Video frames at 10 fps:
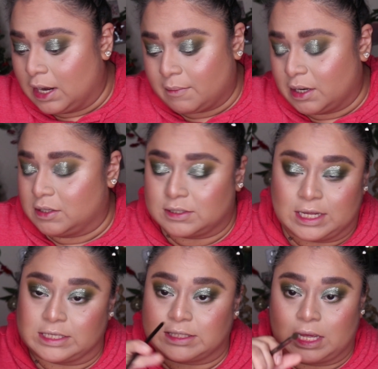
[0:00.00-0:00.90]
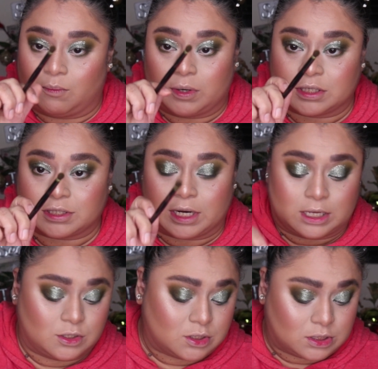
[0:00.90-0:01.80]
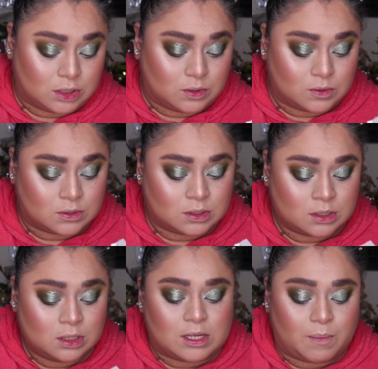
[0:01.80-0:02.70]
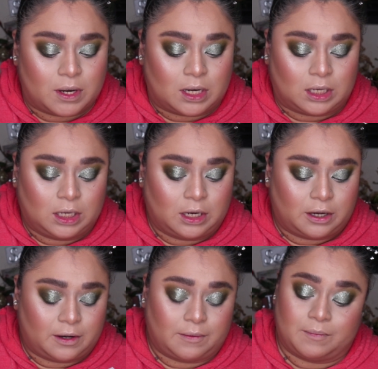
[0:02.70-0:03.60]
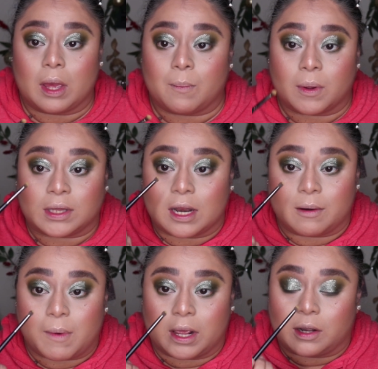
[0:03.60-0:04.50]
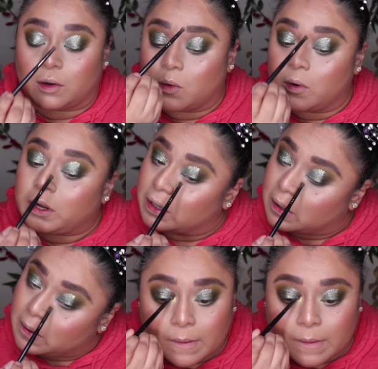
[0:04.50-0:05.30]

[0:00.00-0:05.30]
and I'm going to use that same brush that I just used, dip it in here, and put that in my inner corner.